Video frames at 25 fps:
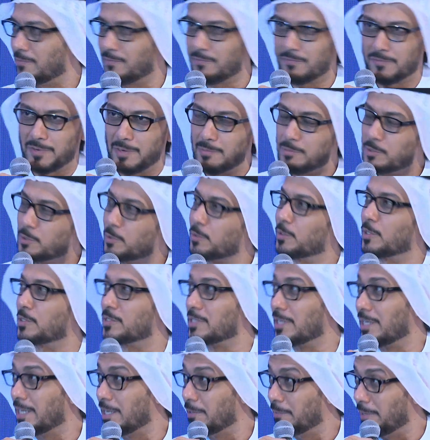from
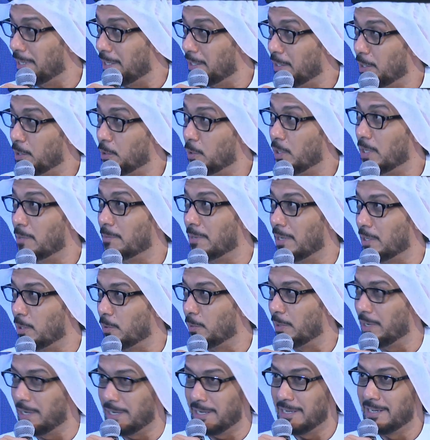2011 in the UAE, by the
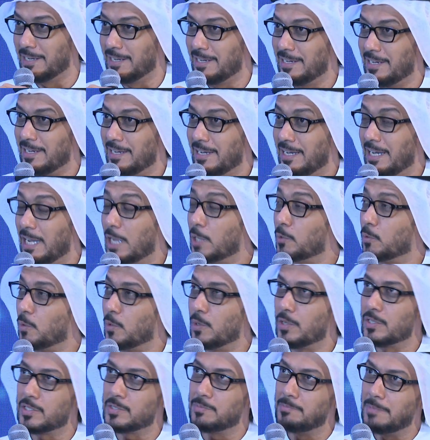way. It
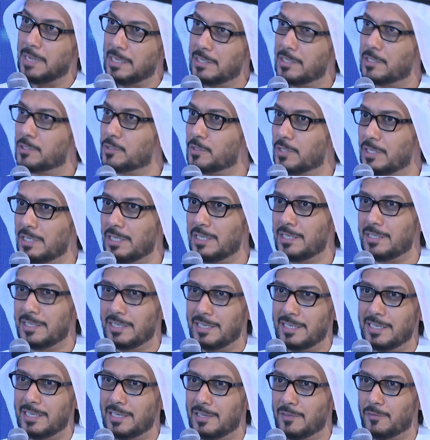was mandatory
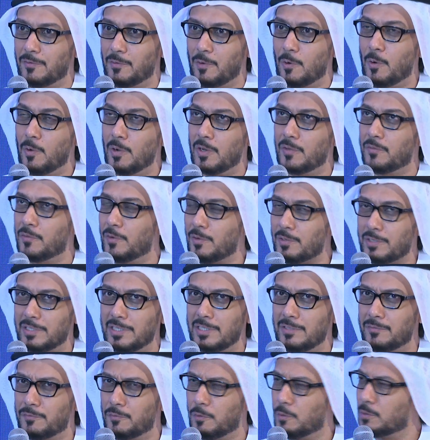only for
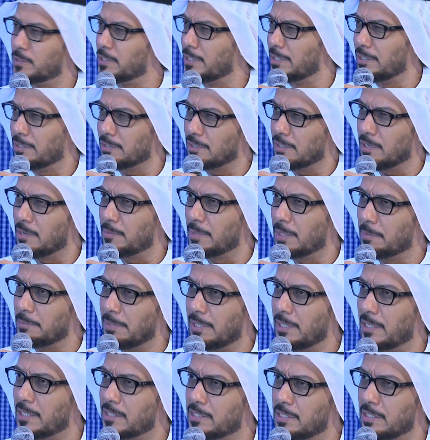the 14 government
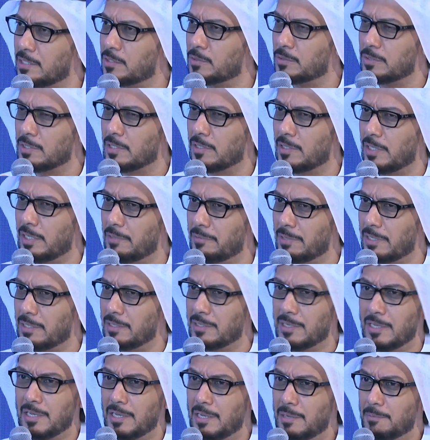buildings in 2011.
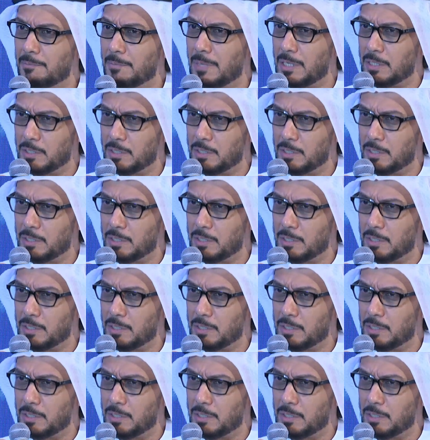By